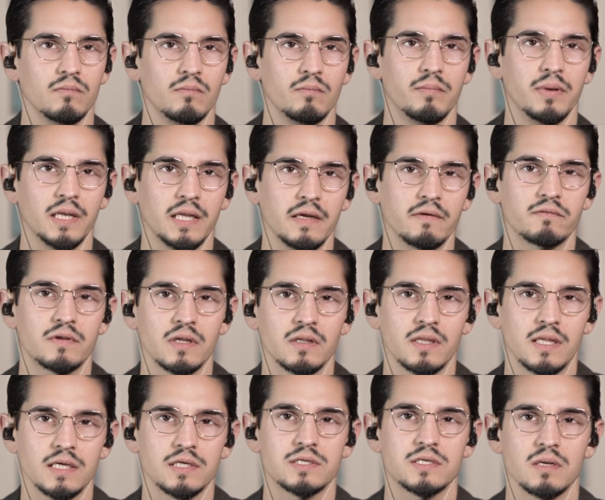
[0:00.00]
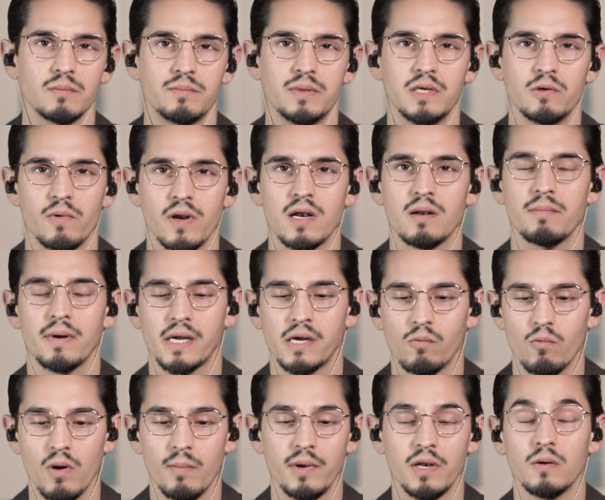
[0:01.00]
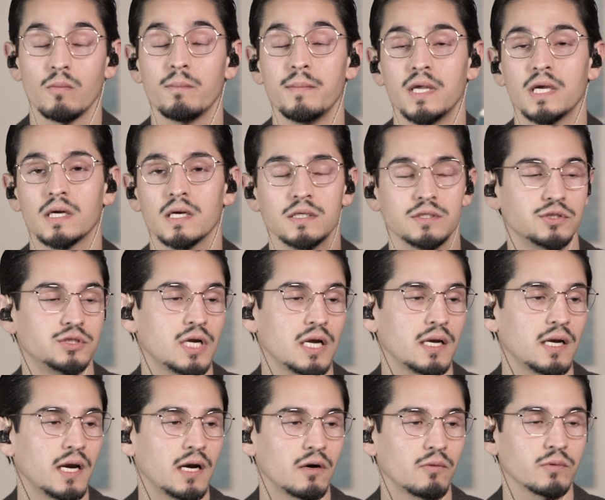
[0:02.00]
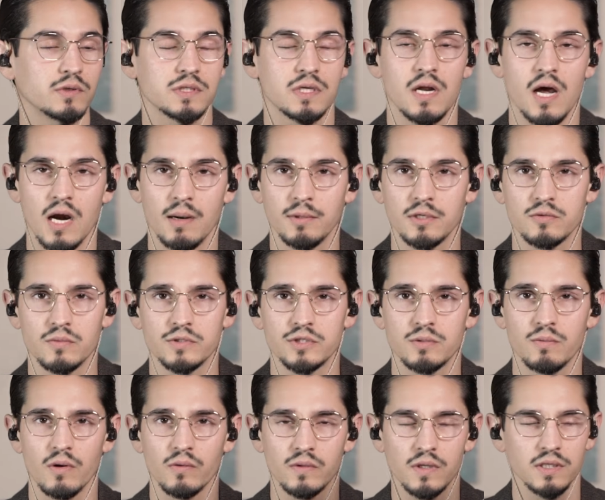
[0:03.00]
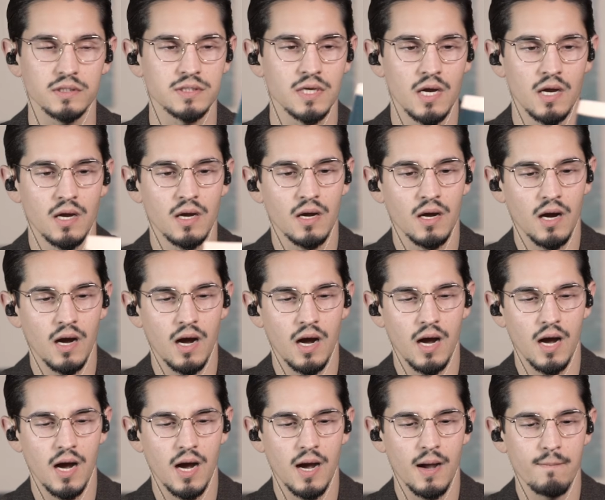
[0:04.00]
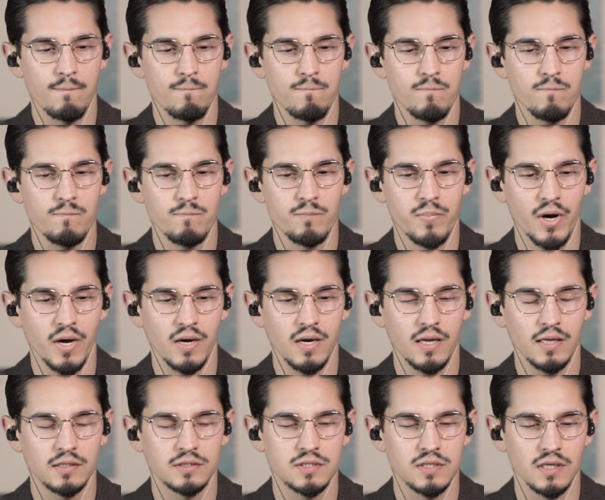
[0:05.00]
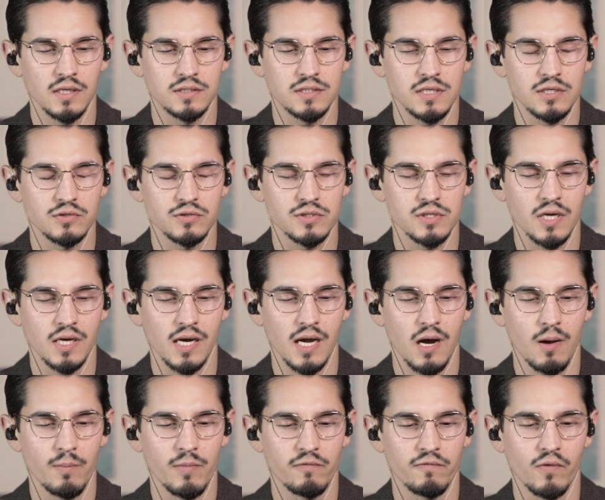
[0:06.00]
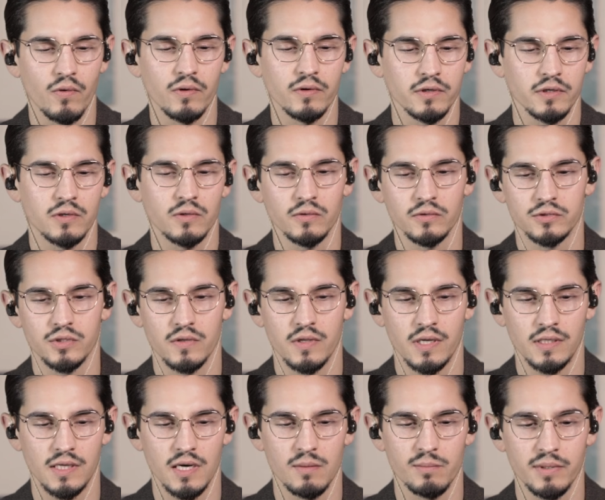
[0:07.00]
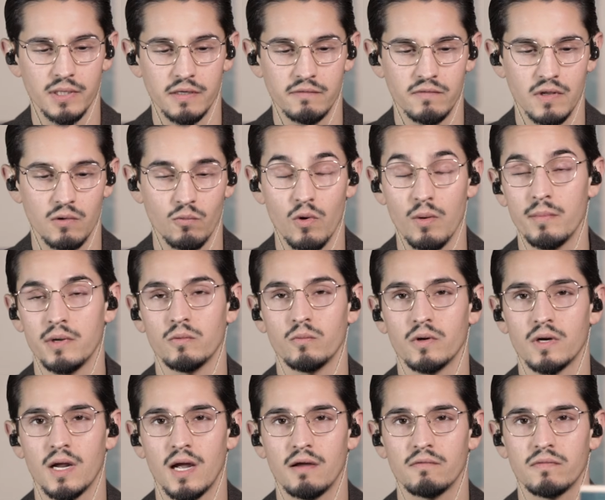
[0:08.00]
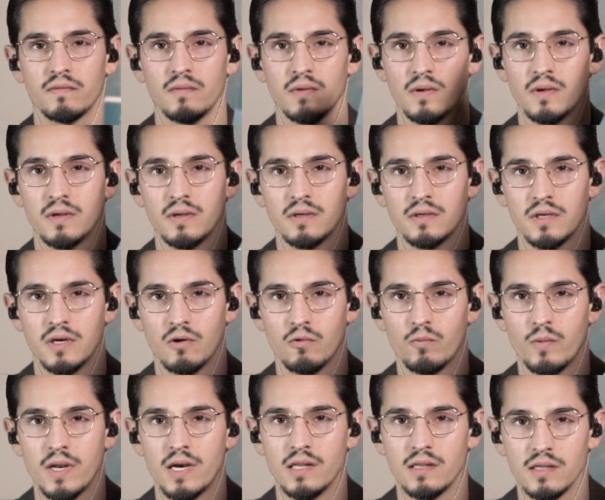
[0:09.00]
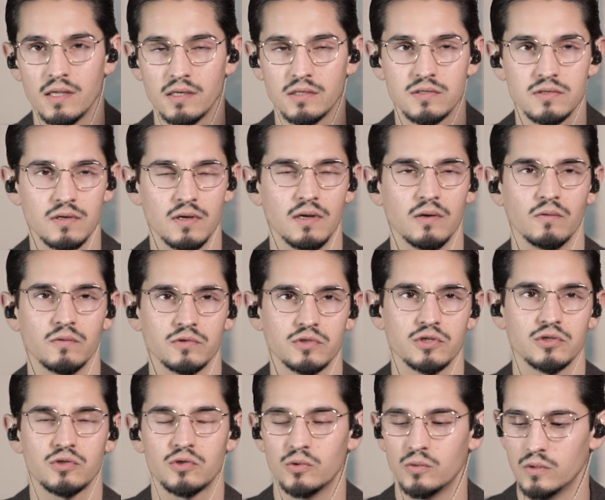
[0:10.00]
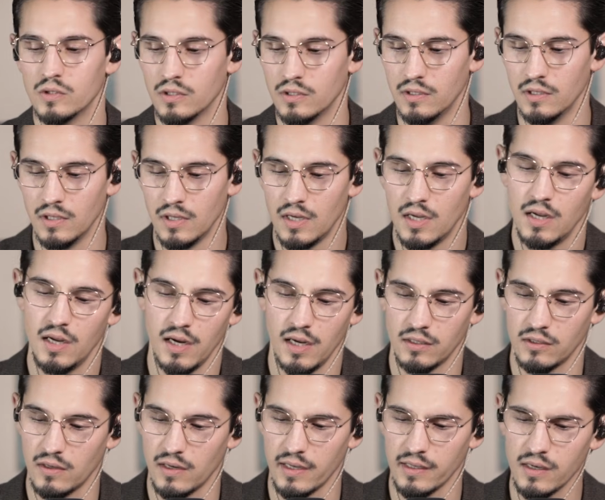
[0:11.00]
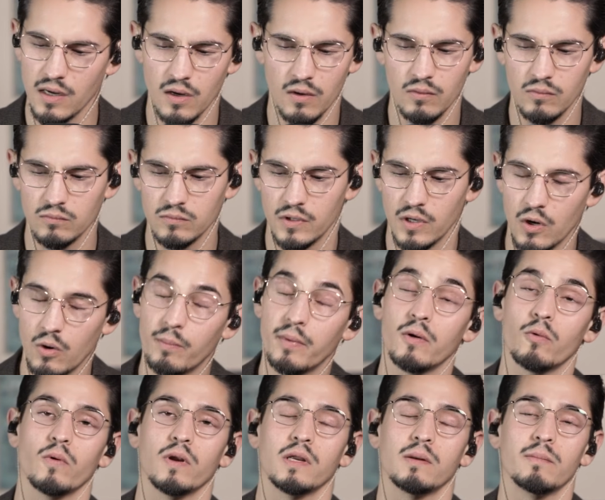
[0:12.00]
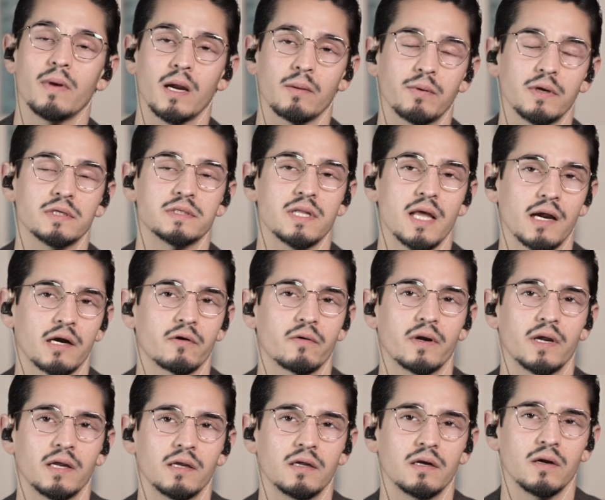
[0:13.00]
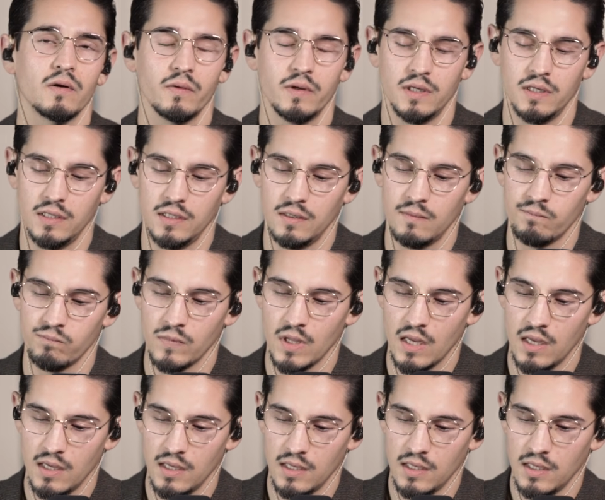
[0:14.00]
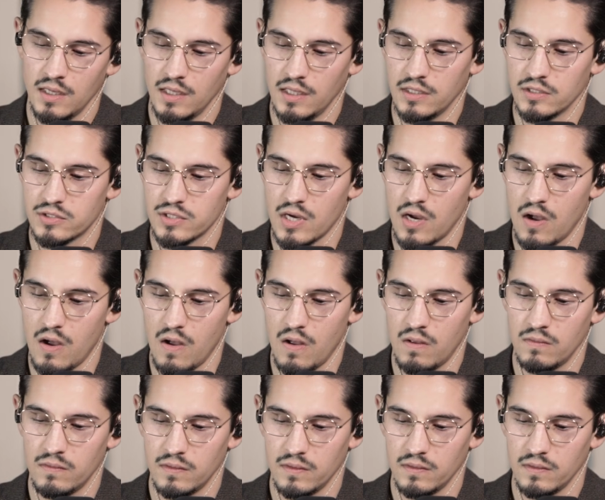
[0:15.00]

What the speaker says: believed this to be written by a woman because Jane Eyre was anonymous when she wrote this. But it's interesting how before in the culture they didn't believe that a woman would have, you know, written this. It was just too good, and they're like, oh no. But William Makepeace Thackeray, you know, he saw